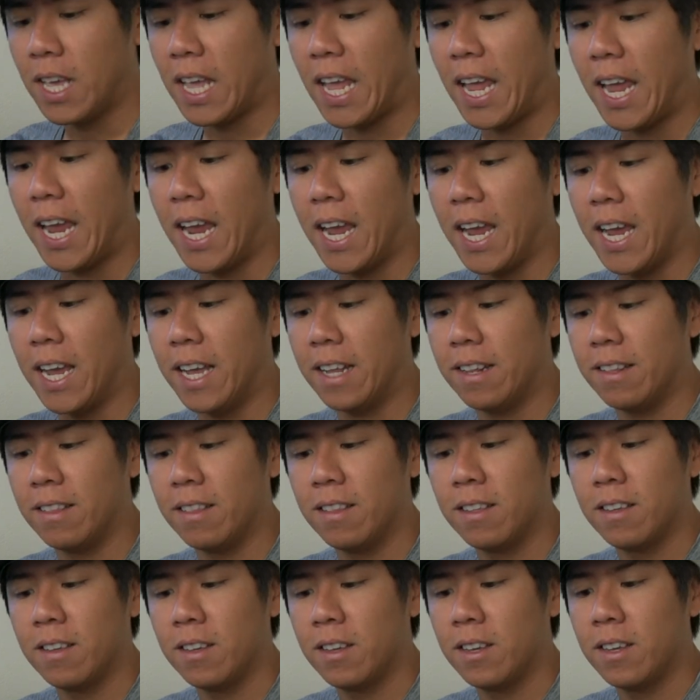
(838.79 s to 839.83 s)
And
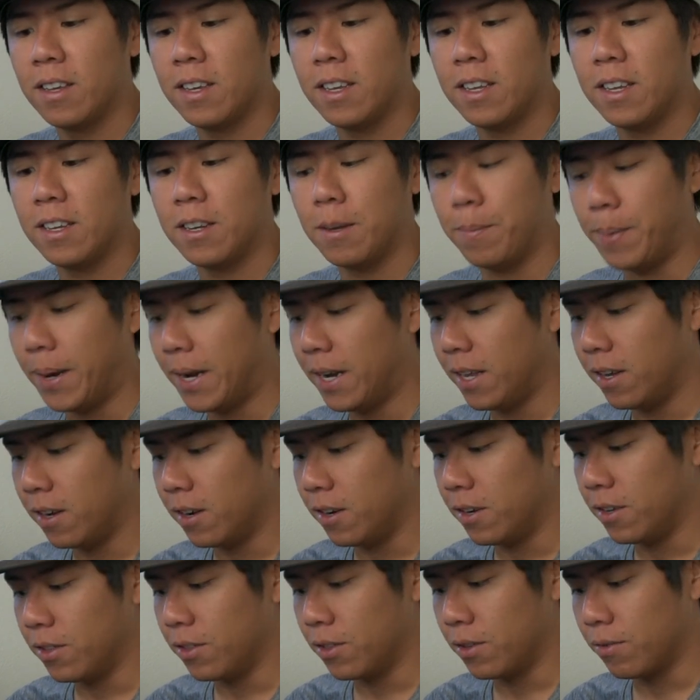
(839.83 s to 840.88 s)
depending
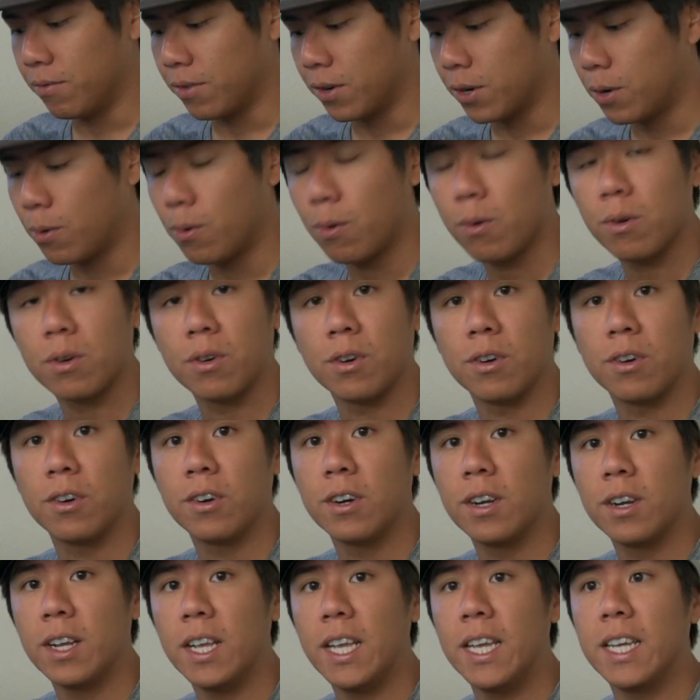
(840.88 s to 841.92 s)
on the
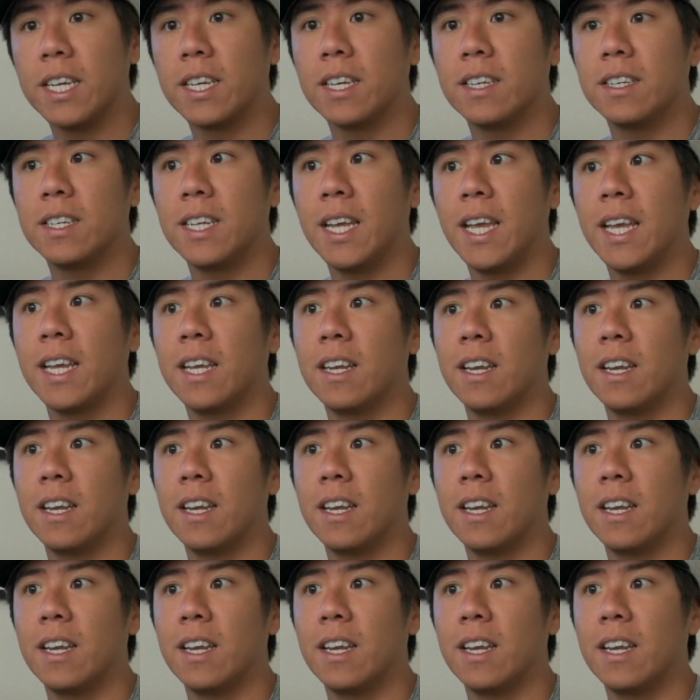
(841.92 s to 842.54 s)
recorder, it could take an